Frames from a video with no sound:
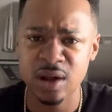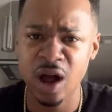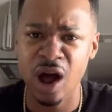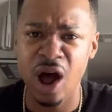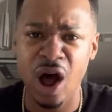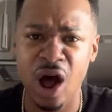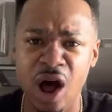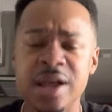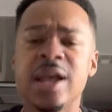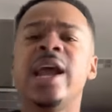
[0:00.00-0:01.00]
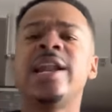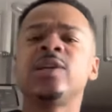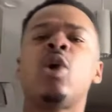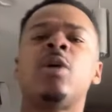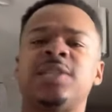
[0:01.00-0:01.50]
Huh? And
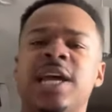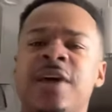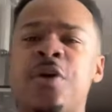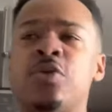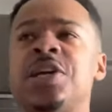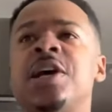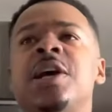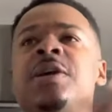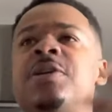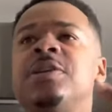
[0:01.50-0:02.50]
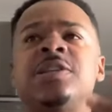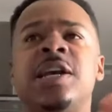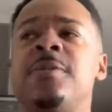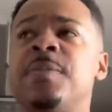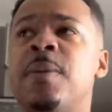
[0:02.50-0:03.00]
that's what I'm saying, folks.
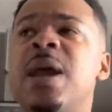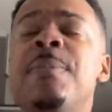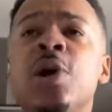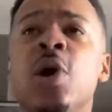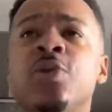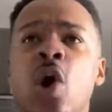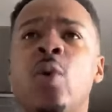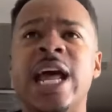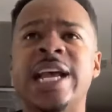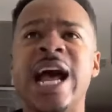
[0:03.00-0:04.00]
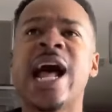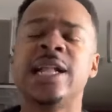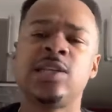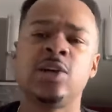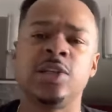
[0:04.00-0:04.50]
See, people don't know what they got
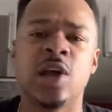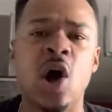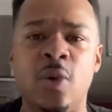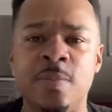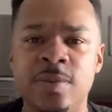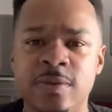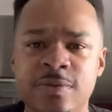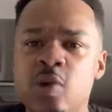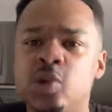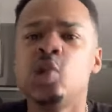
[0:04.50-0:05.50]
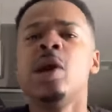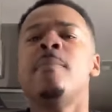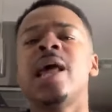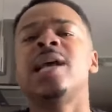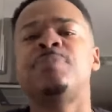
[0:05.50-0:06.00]
until it's gone. Folks, you can
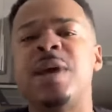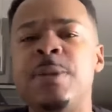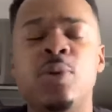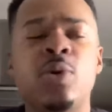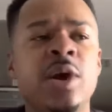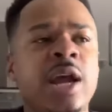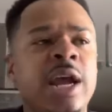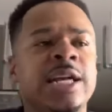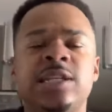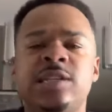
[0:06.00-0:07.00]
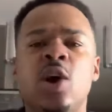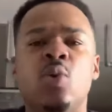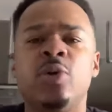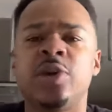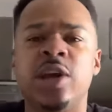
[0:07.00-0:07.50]
bless people and they still
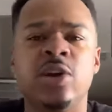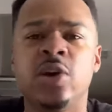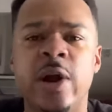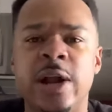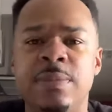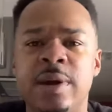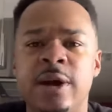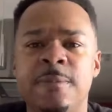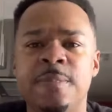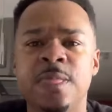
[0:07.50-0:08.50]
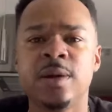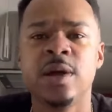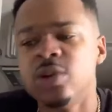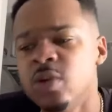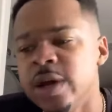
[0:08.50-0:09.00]
won't give you credit, man.
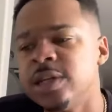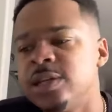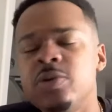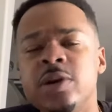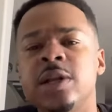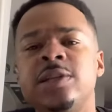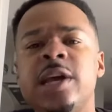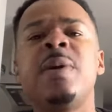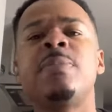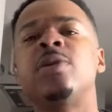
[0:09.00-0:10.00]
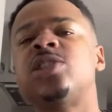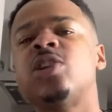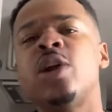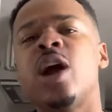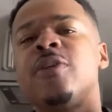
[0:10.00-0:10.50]
You can you can give people the
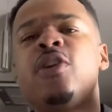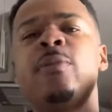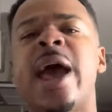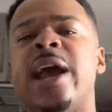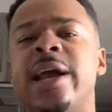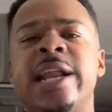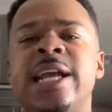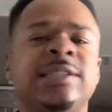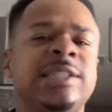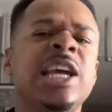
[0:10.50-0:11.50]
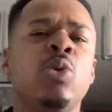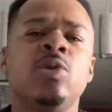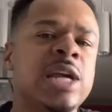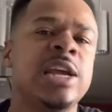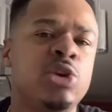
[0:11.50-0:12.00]
shirt off your back and they still will
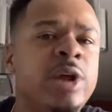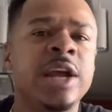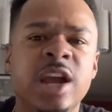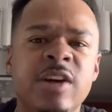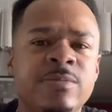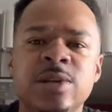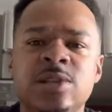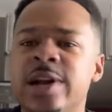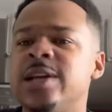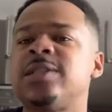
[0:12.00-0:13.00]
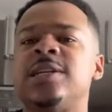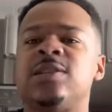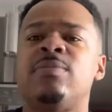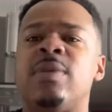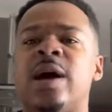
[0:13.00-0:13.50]
say you didn't give them the shirt. They'll say
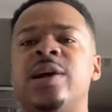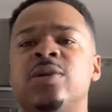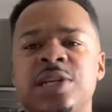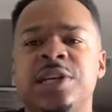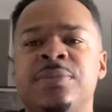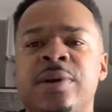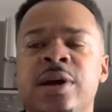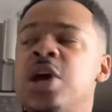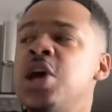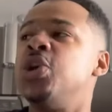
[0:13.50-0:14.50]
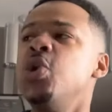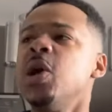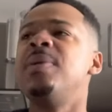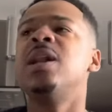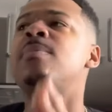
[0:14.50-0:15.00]
somebody else did, man. You
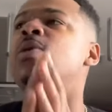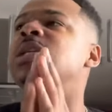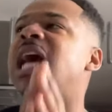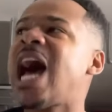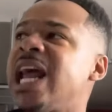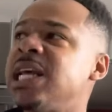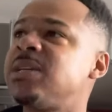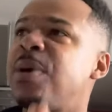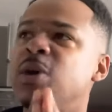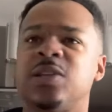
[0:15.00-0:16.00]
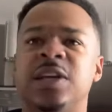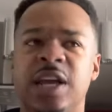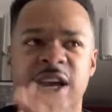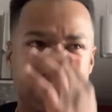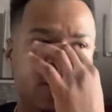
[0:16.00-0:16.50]
could be the most hottest person
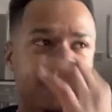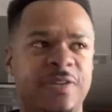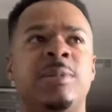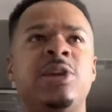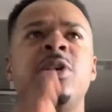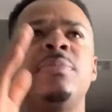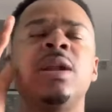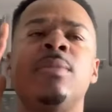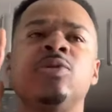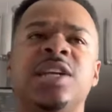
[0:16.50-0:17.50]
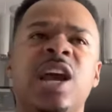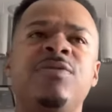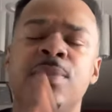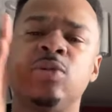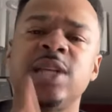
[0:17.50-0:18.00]
in your family. You could be the most
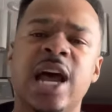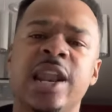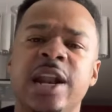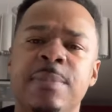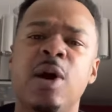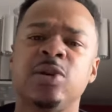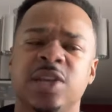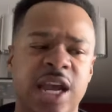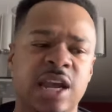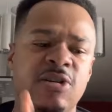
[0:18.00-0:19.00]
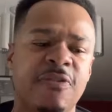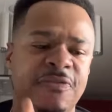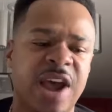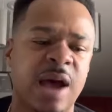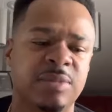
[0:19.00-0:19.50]
gifted, most talented person in your
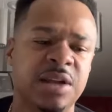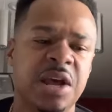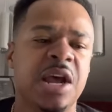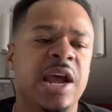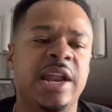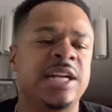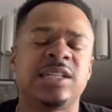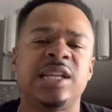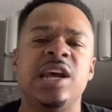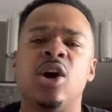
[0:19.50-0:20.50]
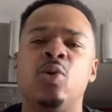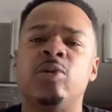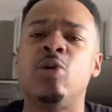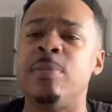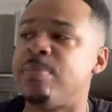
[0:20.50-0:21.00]
family. And they still will
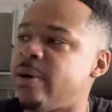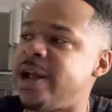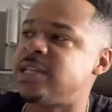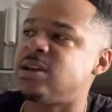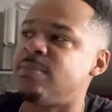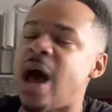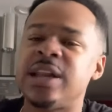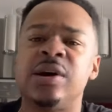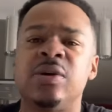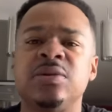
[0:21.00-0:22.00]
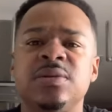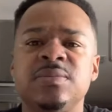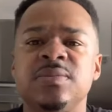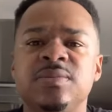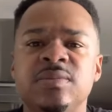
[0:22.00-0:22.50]
go and praise somebody else.
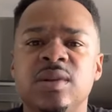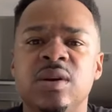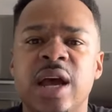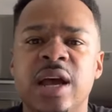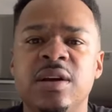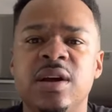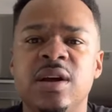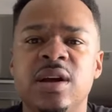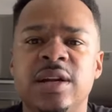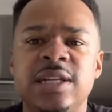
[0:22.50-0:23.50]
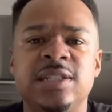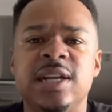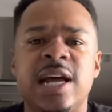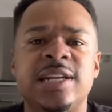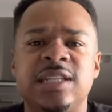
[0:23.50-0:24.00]
Okay? This is
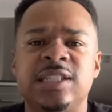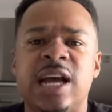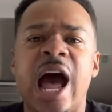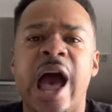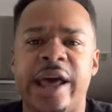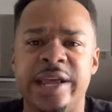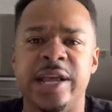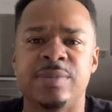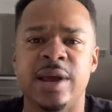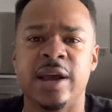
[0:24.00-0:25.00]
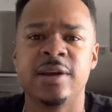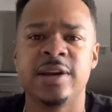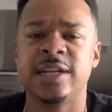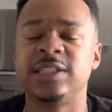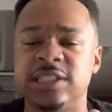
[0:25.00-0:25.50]
just, that's just how it is, man.
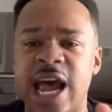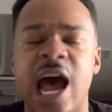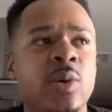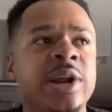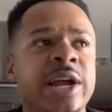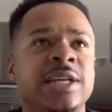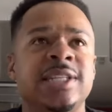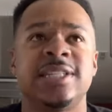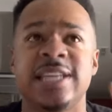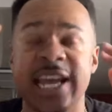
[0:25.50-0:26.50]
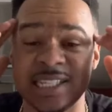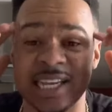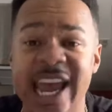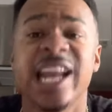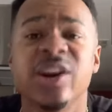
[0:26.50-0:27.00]
That's just how it is. It's,
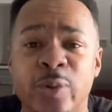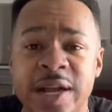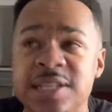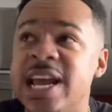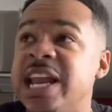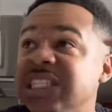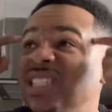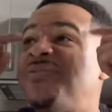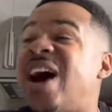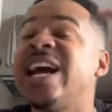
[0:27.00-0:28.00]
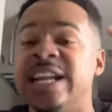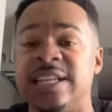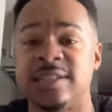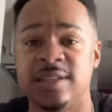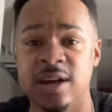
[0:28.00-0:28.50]
it's ignorance at its
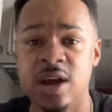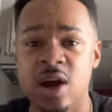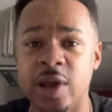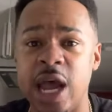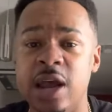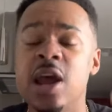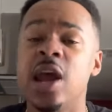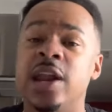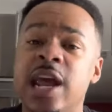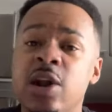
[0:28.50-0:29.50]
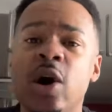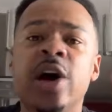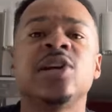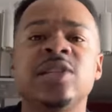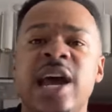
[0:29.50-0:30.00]
finest, okay? And they don't
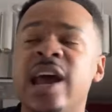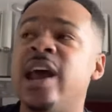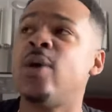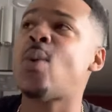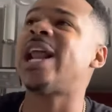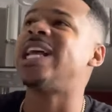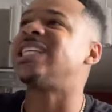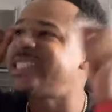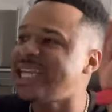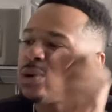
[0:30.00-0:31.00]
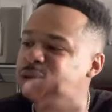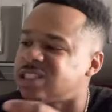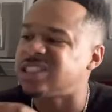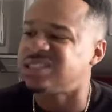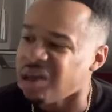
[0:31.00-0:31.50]
understand why they still
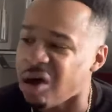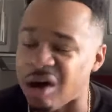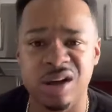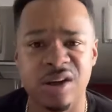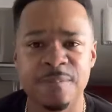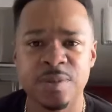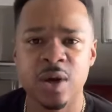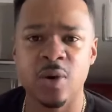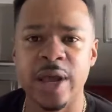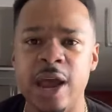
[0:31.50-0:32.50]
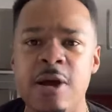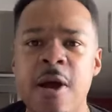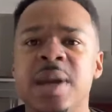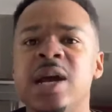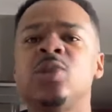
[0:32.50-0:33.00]
stuck. Okay,
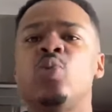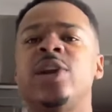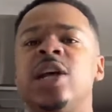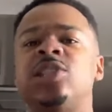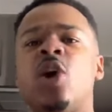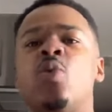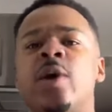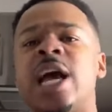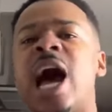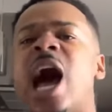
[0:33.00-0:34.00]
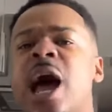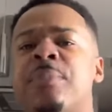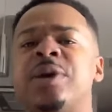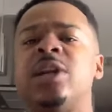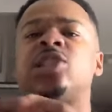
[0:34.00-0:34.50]
because when the when God
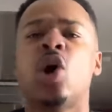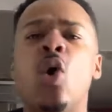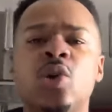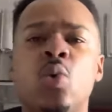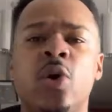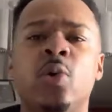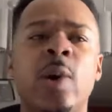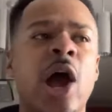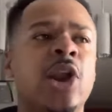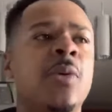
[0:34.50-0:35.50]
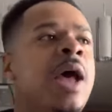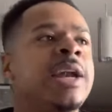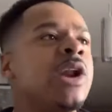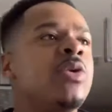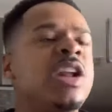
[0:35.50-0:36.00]
put the chosen one around them,
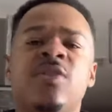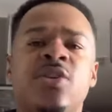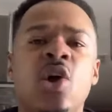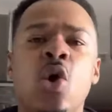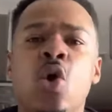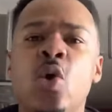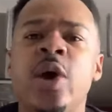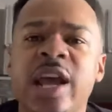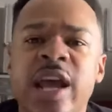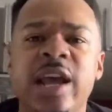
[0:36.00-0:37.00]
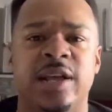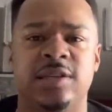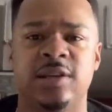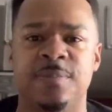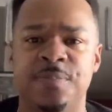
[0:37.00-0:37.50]
they don't even know who it is.